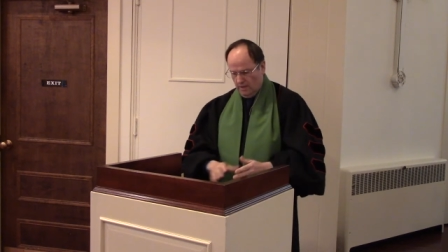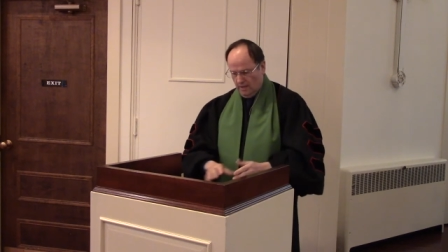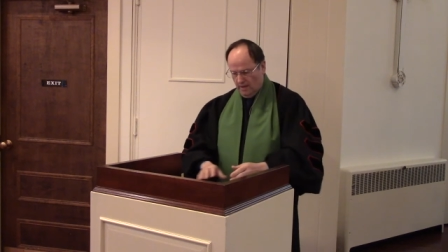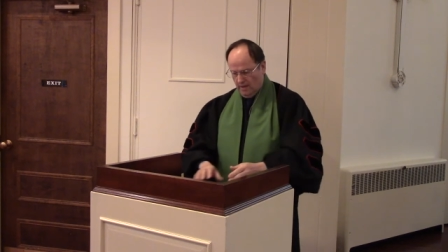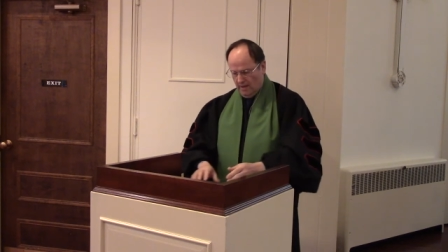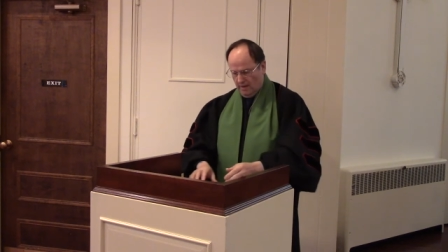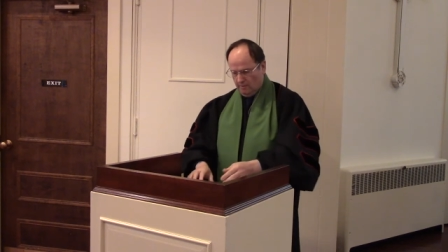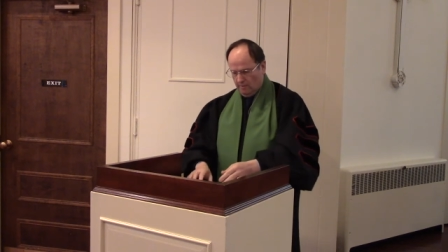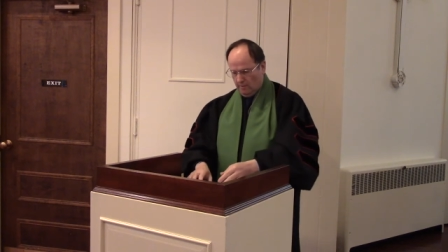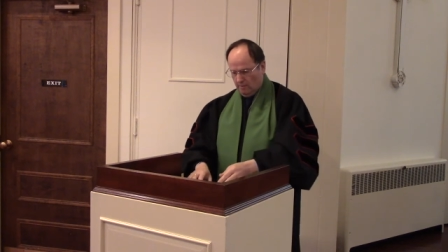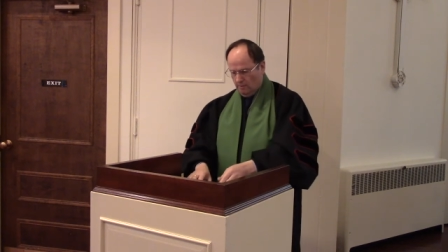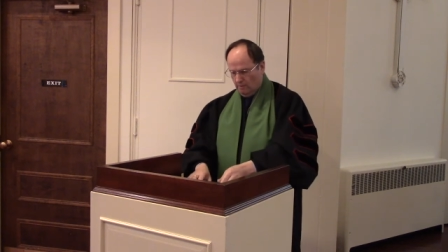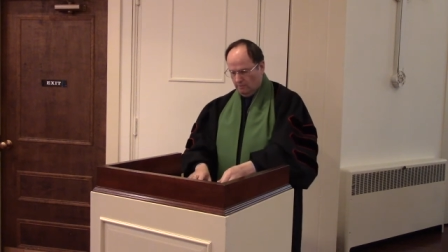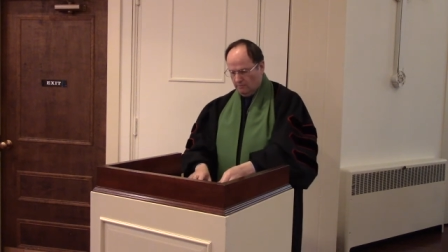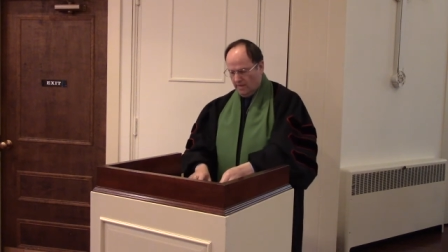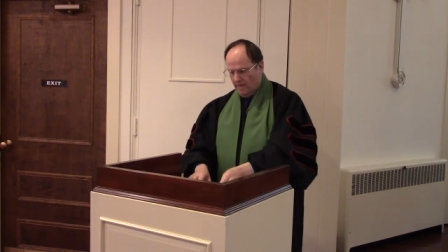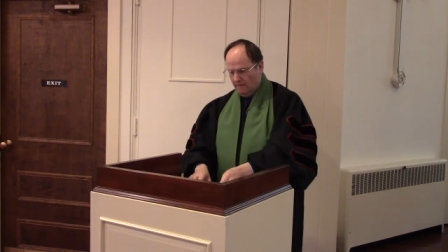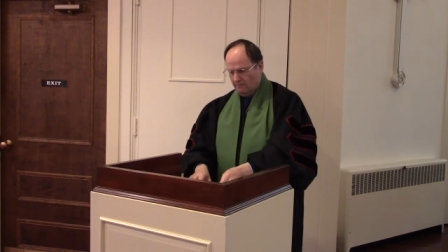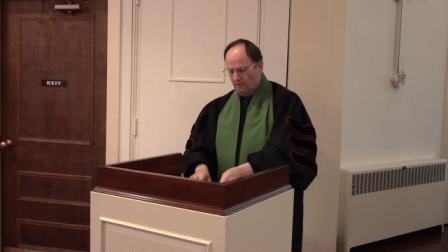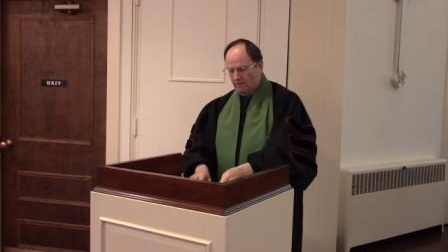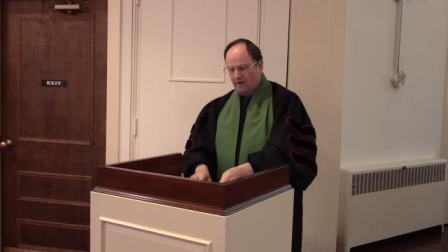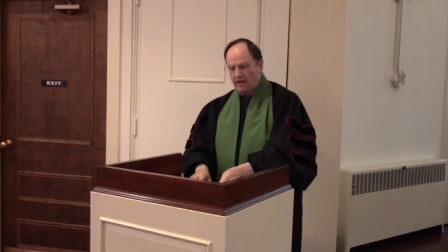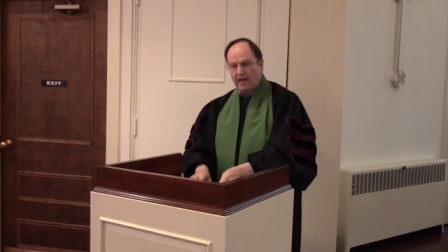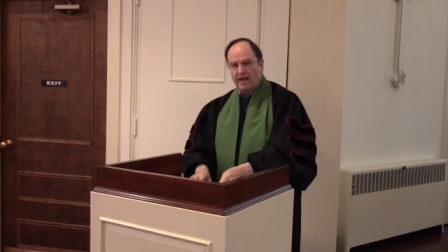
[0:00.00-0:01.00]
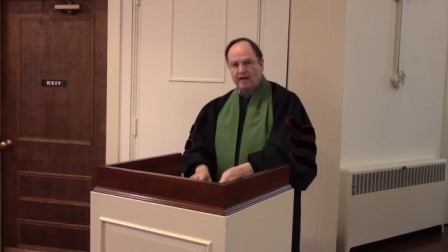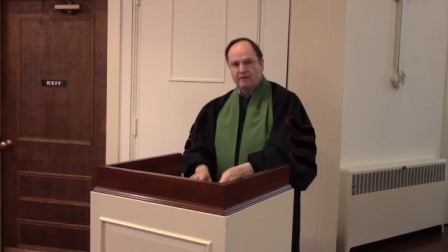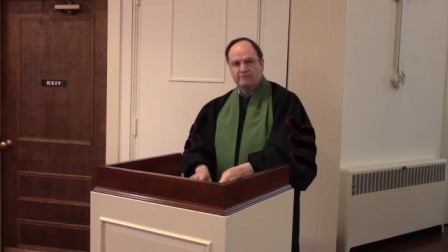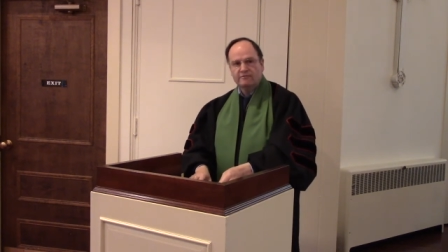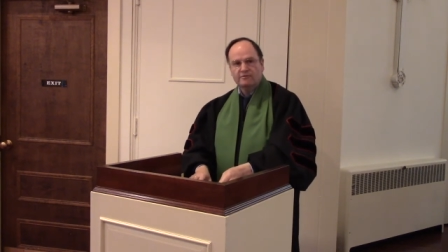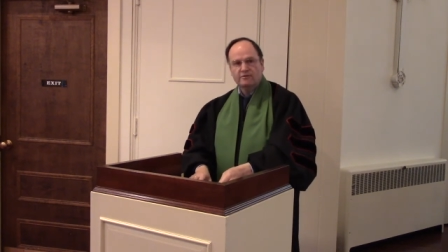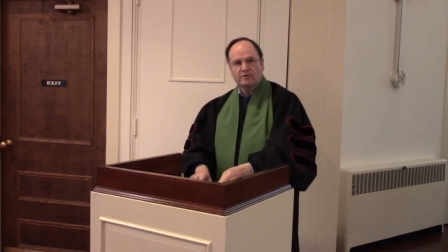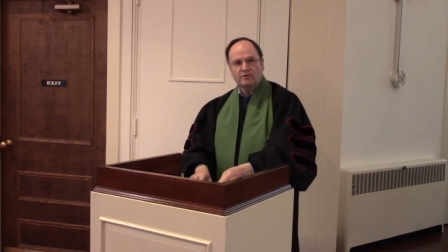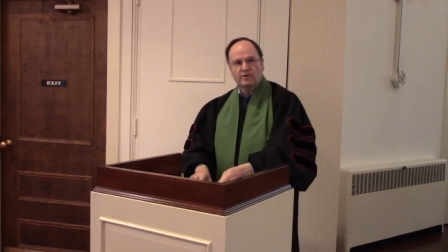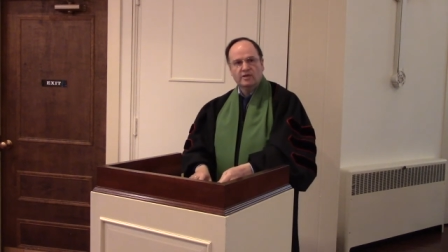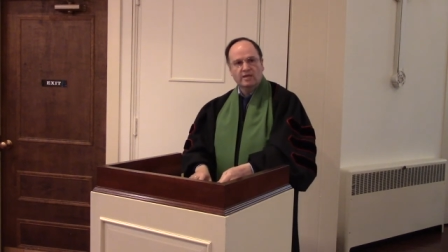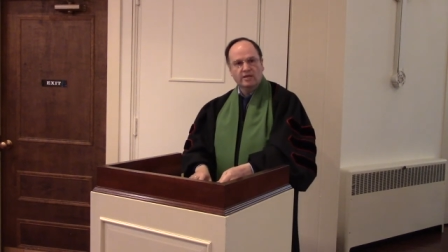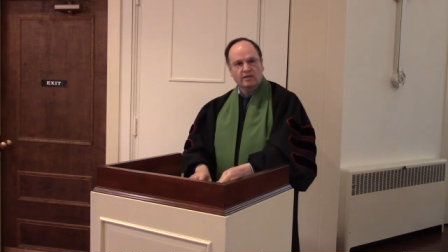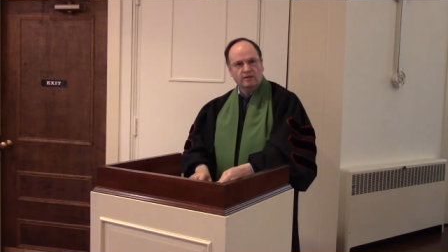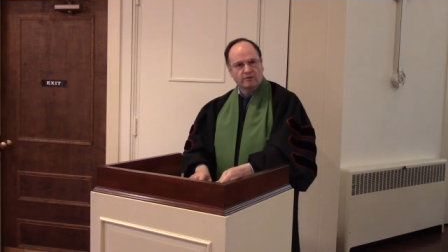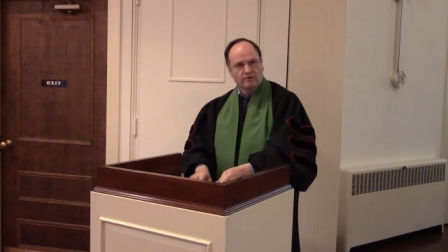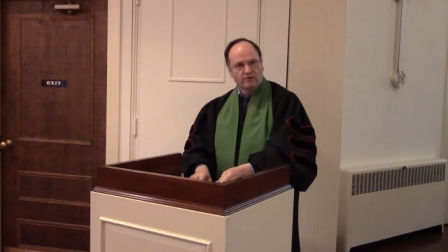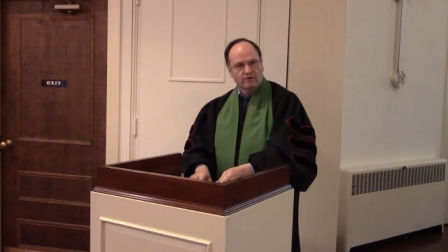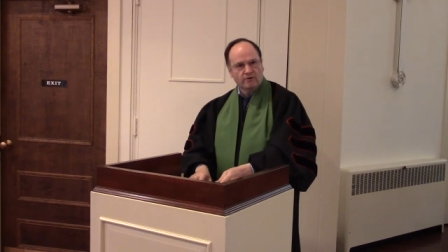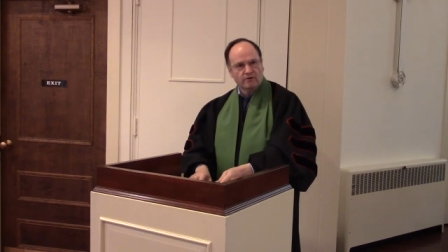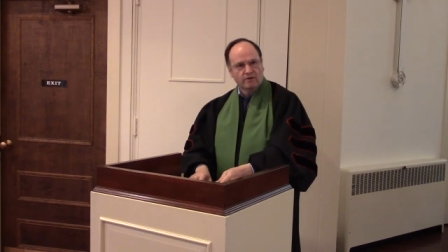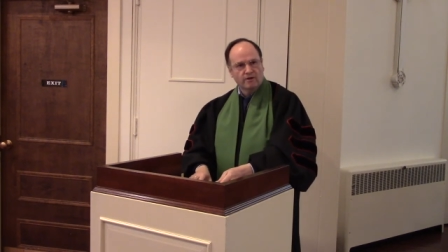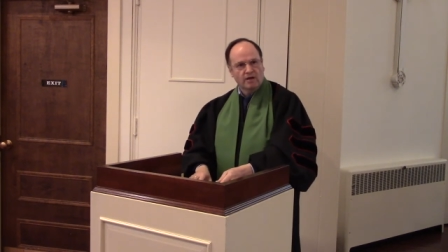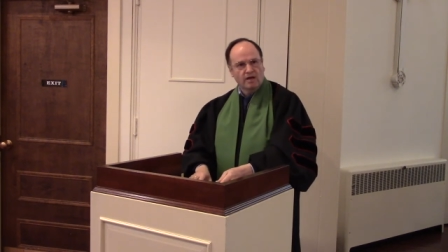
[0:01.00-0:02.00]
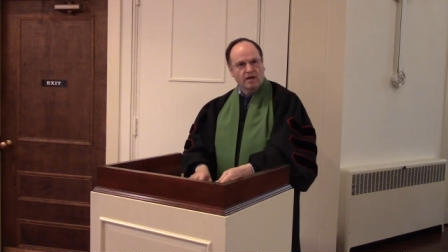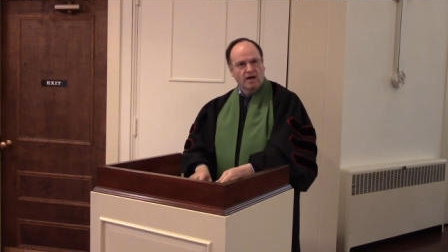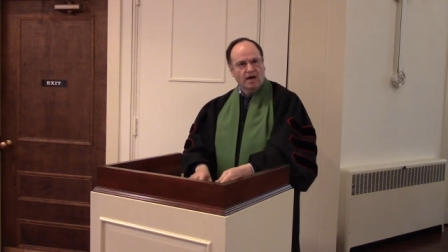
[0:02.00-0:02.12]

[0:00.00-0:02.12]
and we will never have to hear,